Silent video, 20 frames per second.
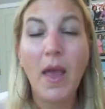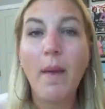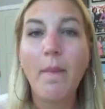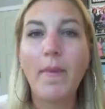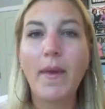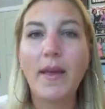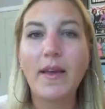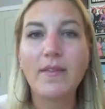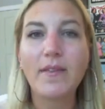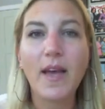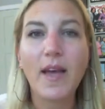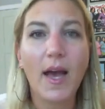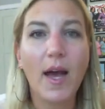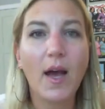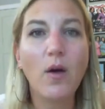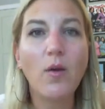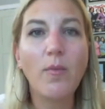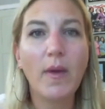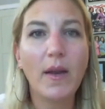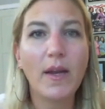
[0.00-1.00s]
Because
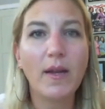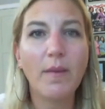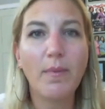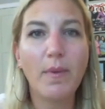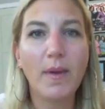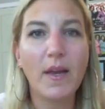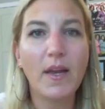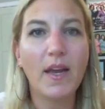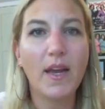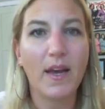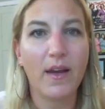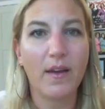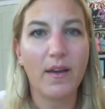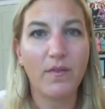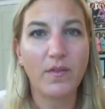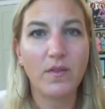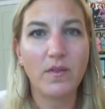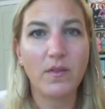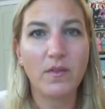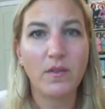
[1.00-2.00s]
how many
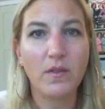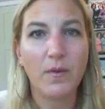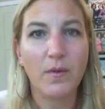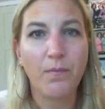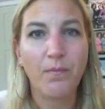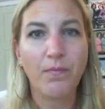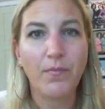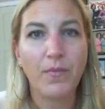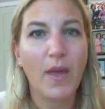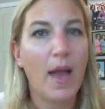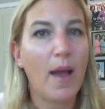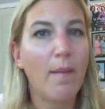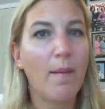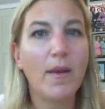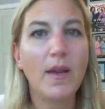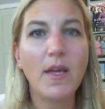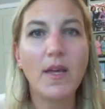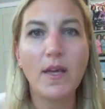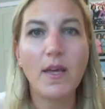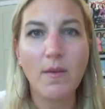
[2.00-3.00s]
PDFs, how
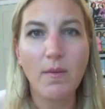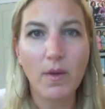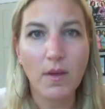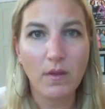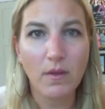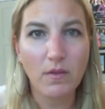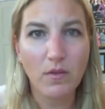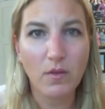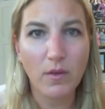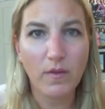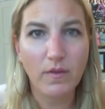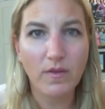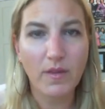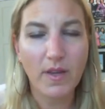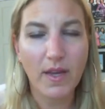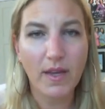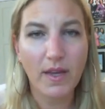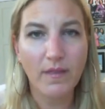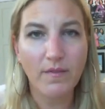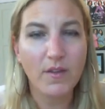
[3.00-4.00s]
many emails do you have
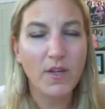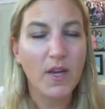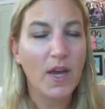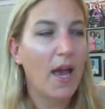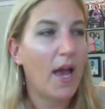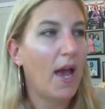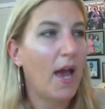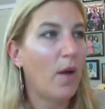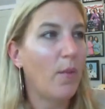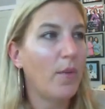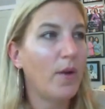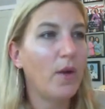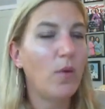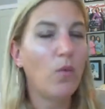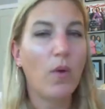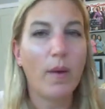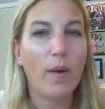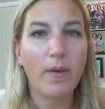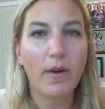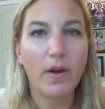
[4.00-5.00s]
saved? How many
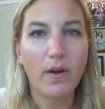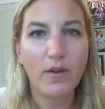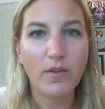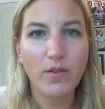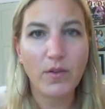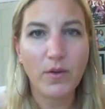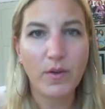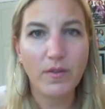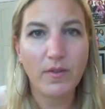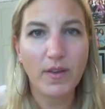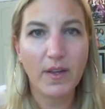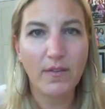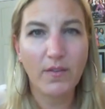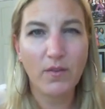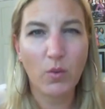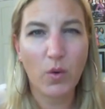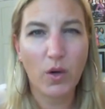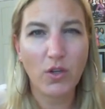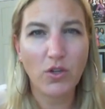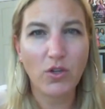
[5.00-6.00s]
webinars do you have saved
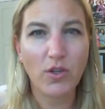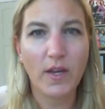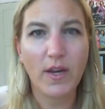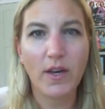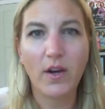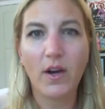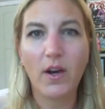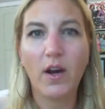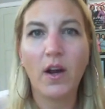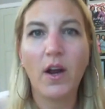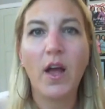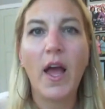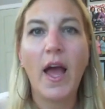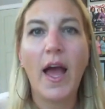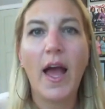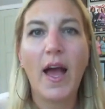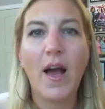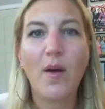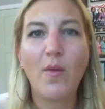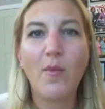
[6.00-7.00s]
to watch later?
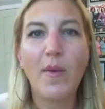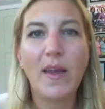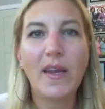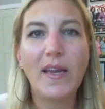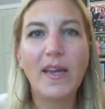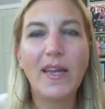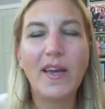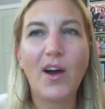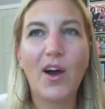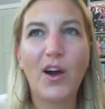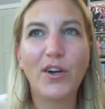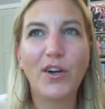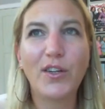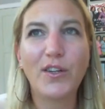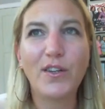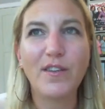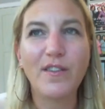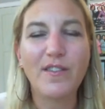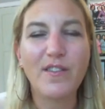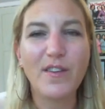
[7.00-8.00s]
How many
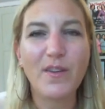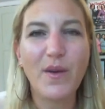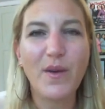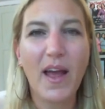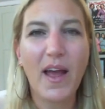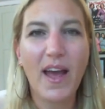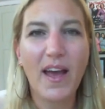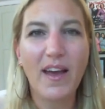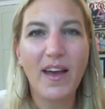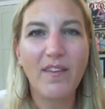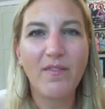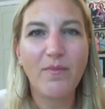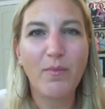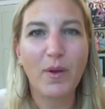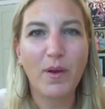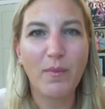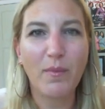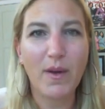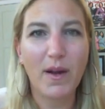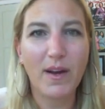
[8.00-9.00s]
articles do you have
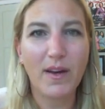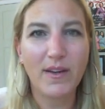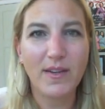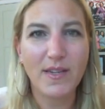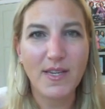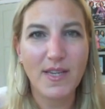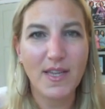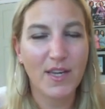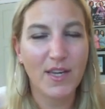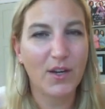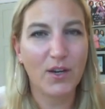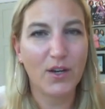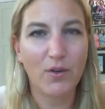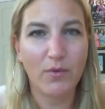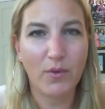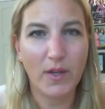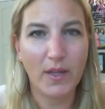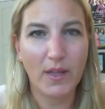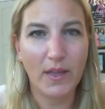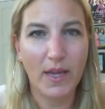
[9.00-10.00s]
bookmarked that you're going to
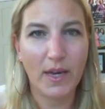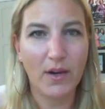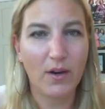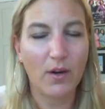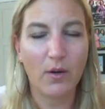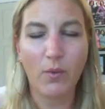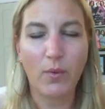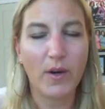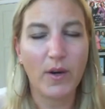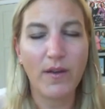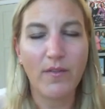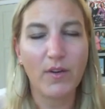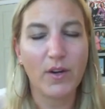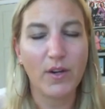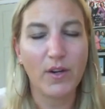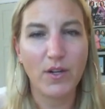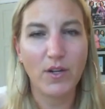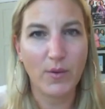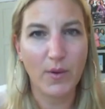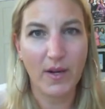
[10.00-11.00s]
read later? We're never going
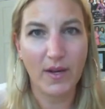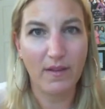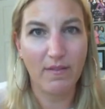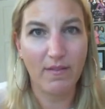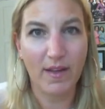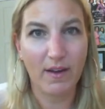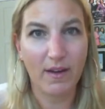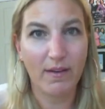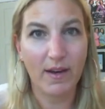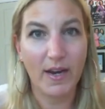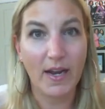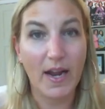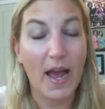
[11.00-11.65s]
to do any of that, right?